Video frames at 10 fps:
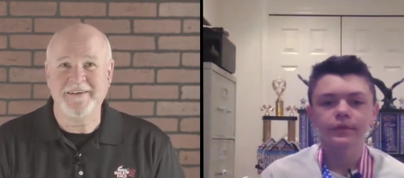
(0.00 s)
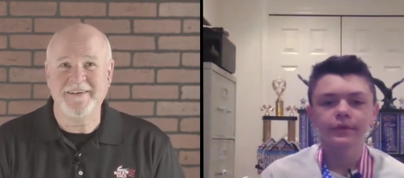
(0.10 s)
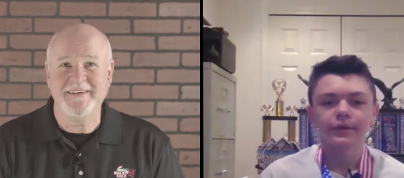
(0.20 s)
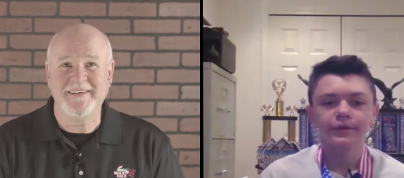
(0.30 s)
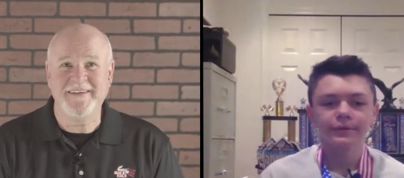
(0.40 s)

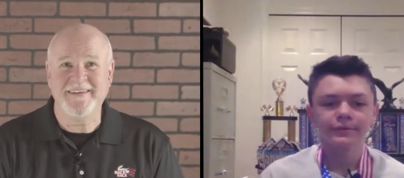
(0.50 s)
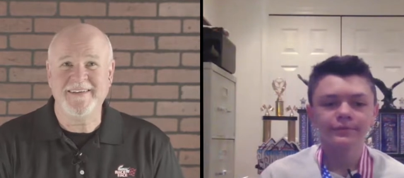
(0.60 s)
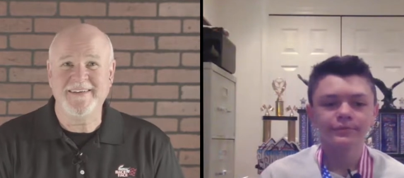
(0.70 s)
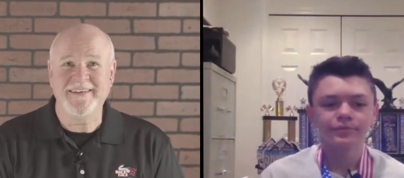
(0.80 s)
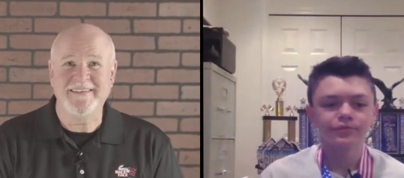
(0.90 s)

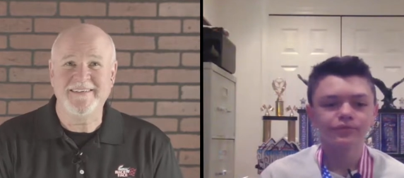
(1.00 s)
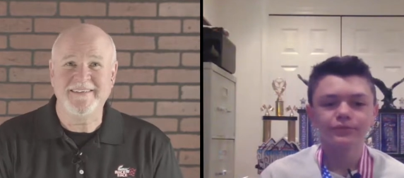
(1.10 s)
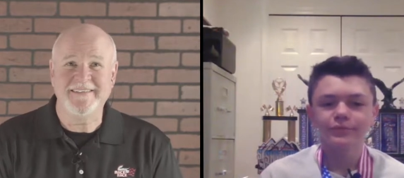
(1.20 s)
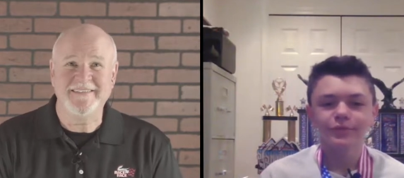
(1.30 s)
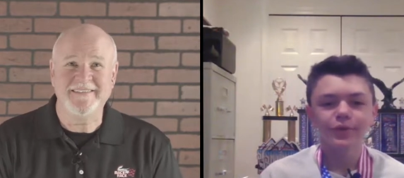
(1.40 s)
Speaker 1: Um,
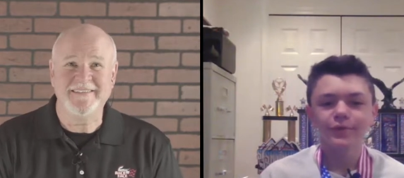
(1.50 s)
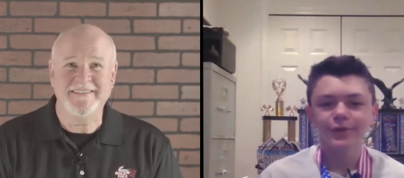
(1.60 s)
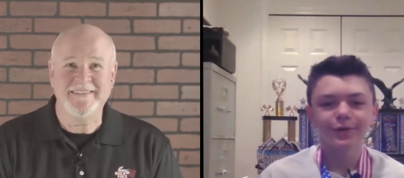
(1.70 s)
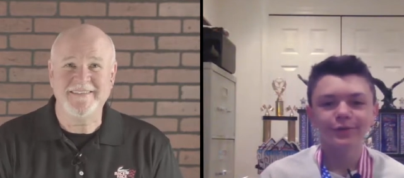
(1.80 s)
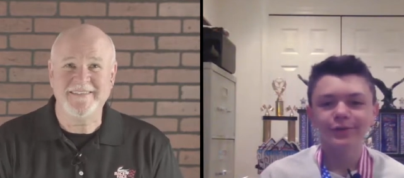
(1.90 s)
no,
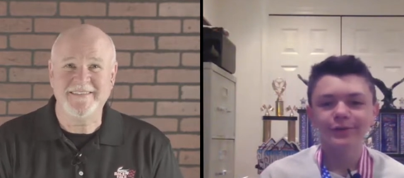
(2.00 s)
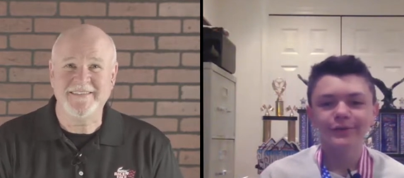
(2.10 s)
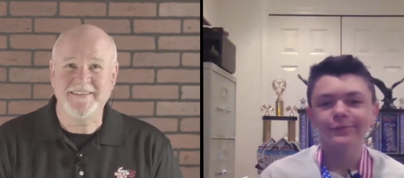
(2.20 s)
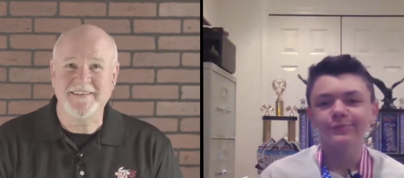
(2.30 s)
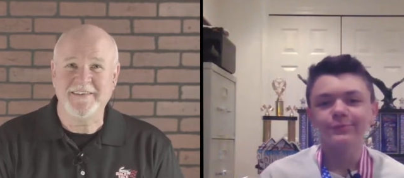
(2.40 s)
not
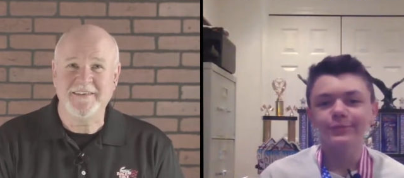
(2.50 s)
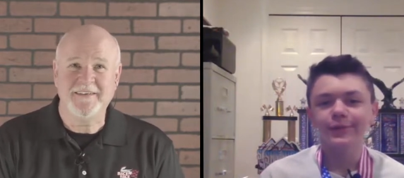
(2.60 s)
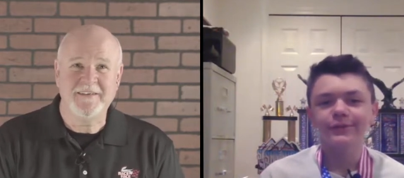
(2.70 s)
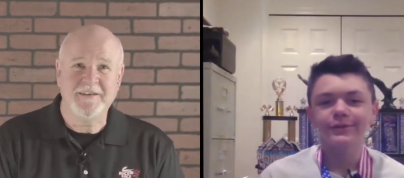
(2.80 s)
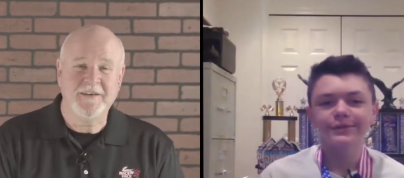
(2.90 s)
really.
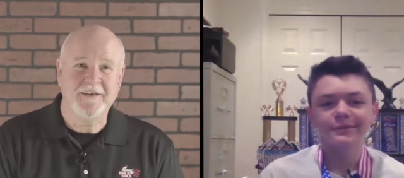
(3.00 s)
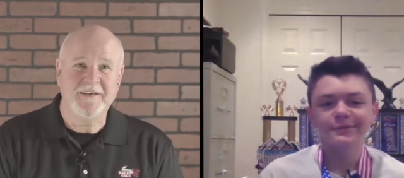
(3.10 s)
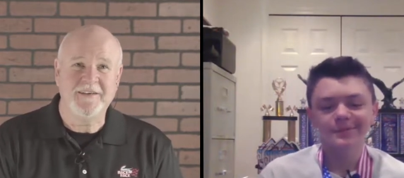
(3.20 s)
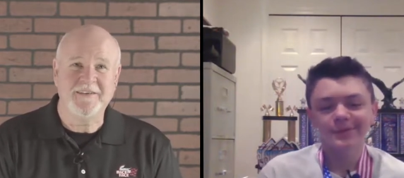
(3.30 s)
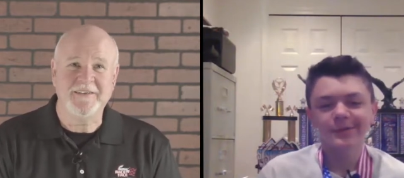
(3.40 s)
I just
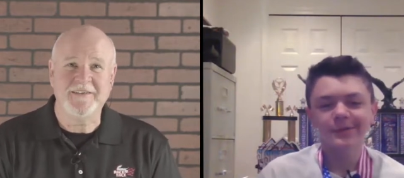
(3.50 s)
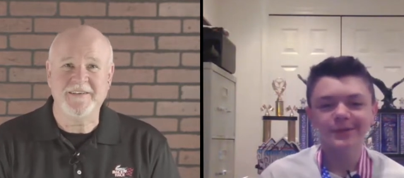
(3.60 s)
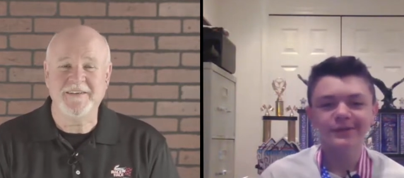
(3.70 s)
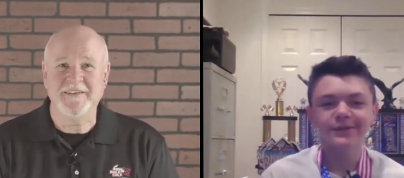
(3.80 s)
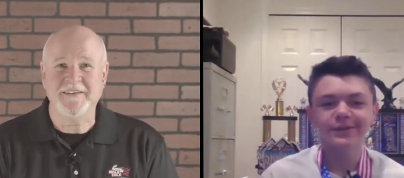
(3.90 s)
you know
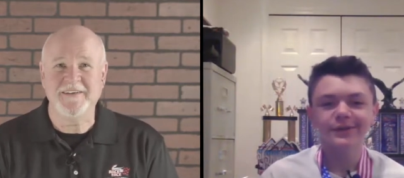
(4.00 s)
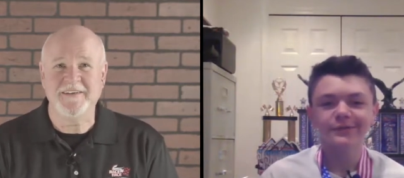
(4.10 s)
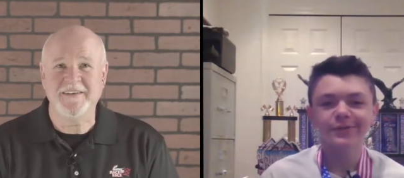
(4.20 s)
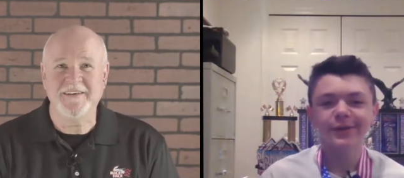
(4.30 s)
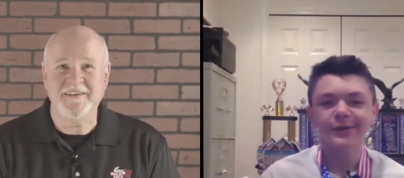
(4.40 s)
take the
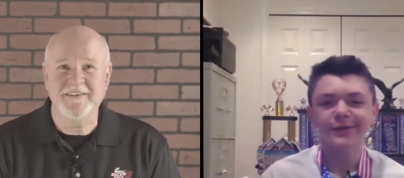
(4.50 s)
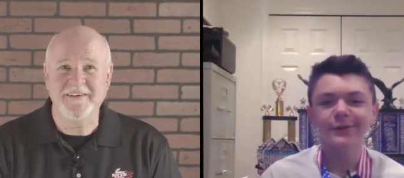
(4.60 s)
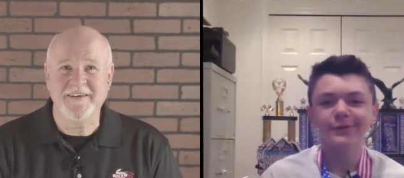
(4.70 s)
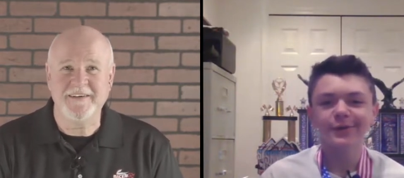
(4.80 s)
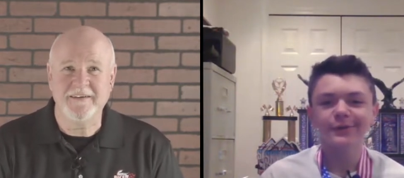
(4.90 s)
checkered flag and
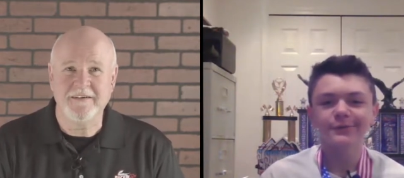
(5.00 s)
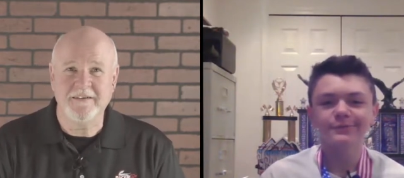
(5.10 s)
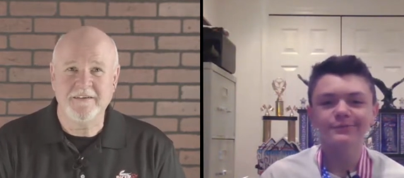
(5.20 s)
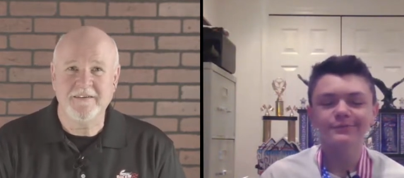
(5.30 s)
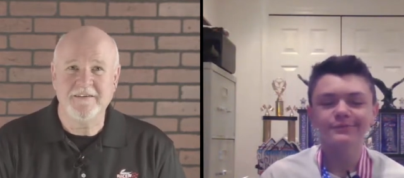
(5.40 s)
go
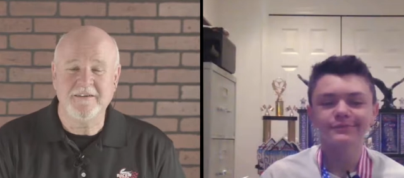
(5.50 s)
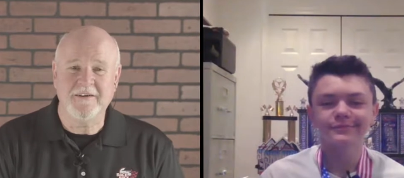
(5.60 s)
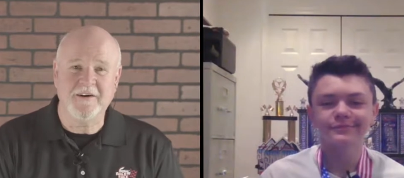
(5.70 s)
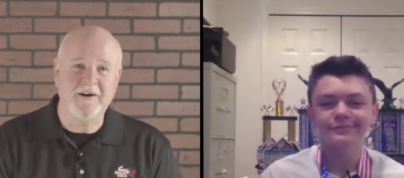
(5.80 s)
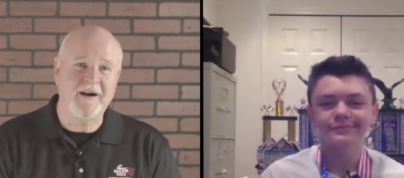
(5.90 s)
around.
Speaker 2: All
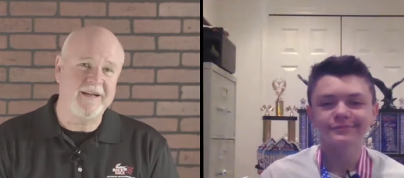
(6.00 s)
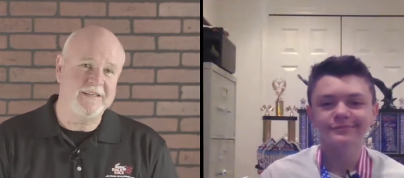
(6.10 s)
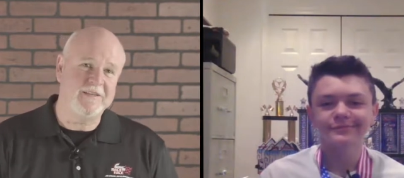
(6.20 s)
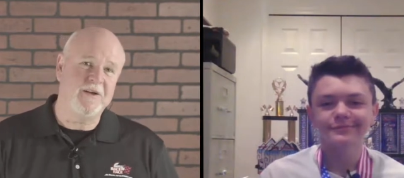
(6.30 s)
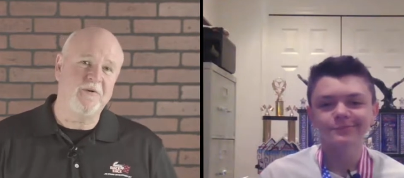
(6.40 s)
right.
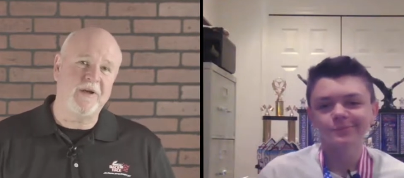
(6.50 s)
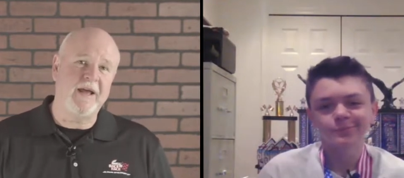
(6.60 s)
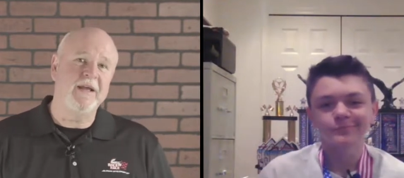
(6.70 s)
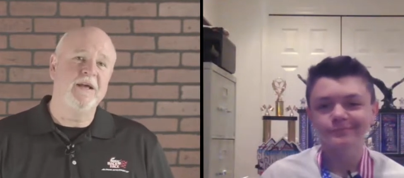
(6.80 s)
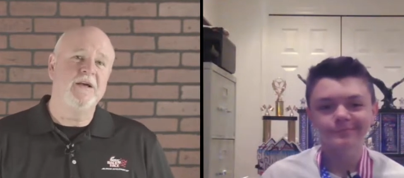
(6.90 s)
Okay.
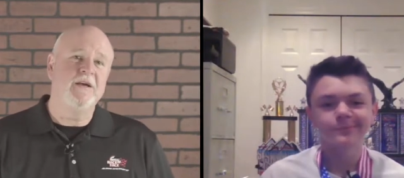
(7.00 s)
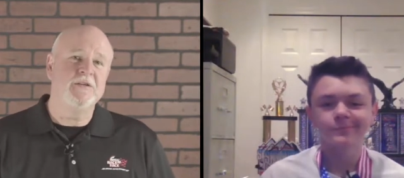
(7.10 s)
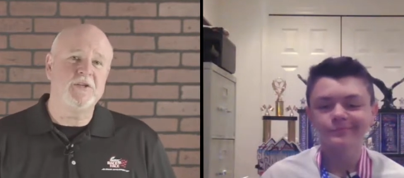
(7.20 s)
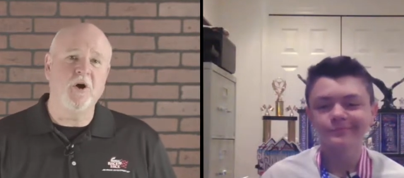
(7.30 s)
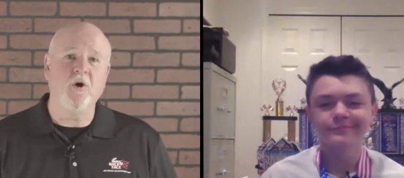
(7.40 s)

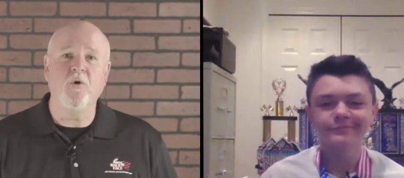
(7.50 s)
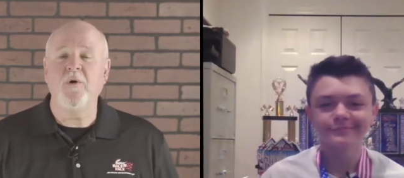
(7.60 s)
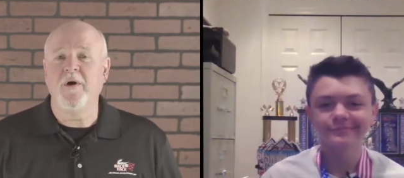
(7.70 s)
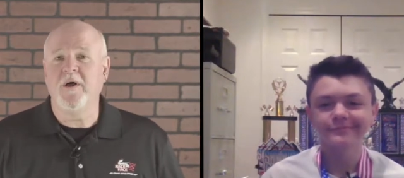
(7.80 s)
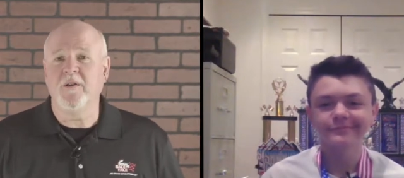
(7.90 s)
So
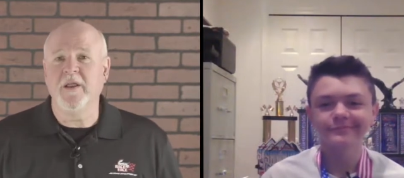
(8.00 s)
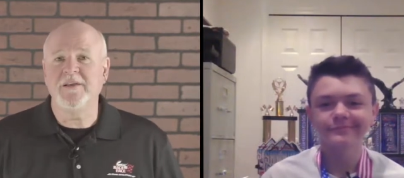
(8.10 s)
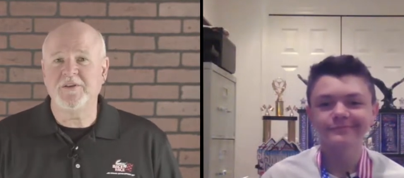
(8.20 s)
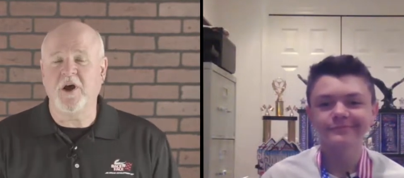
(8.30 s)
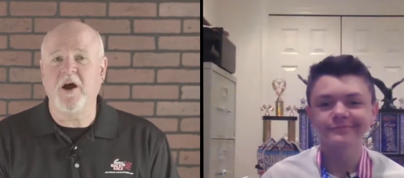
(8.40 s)
let's
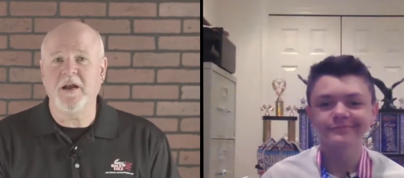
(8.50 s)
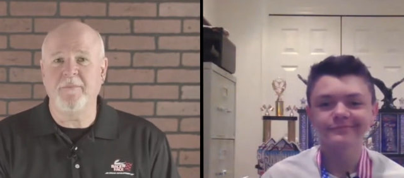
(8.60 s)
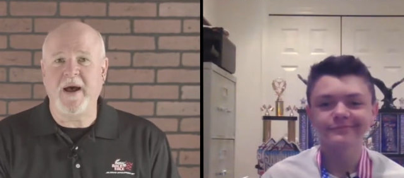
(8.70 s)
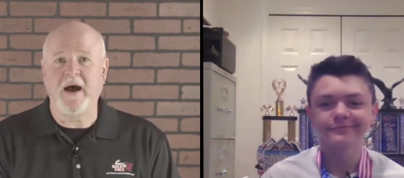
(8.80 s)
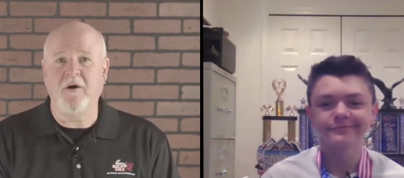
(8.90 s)
talk
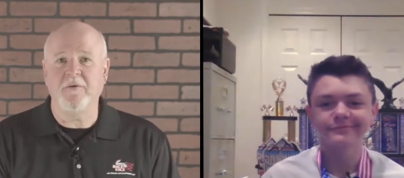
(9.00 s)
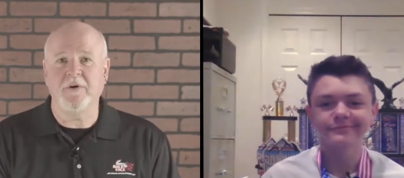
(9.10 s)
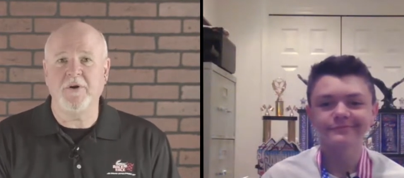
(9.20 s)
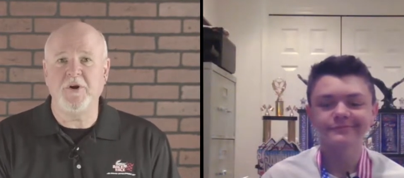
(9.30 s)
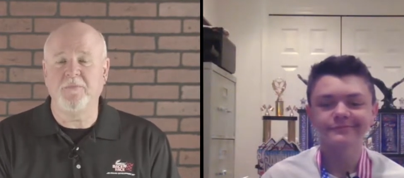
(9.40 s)
about
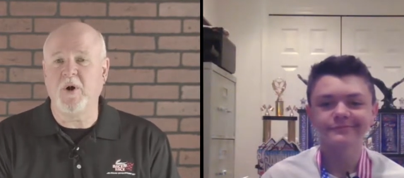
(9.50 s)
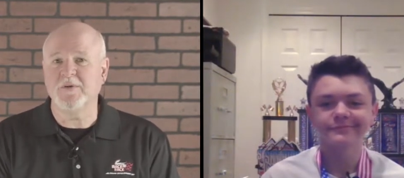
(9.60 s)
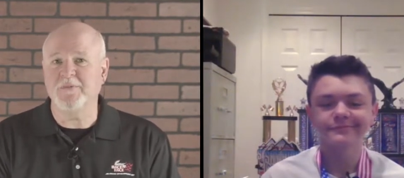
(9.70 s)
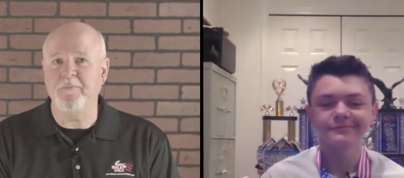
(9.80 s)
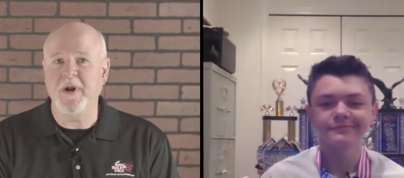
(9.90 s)
your most
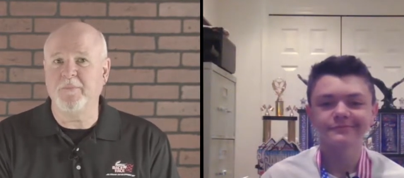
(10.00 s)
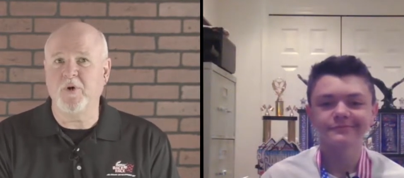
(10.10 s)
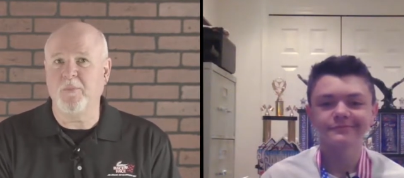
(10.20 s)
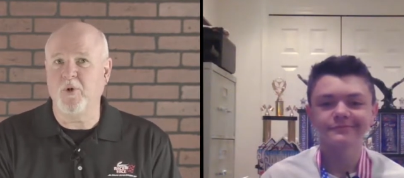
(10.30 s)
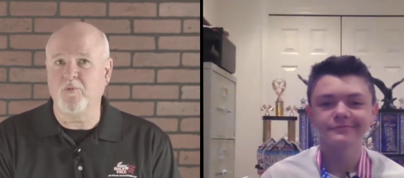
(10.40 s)

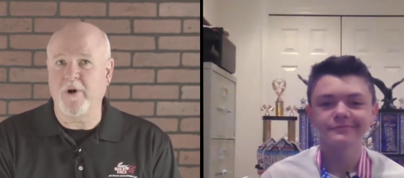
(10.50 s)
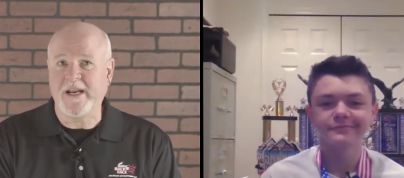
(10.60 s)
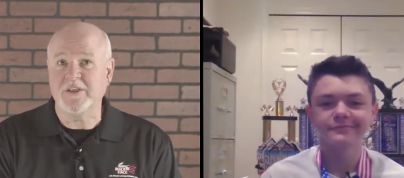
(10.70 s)
memorable race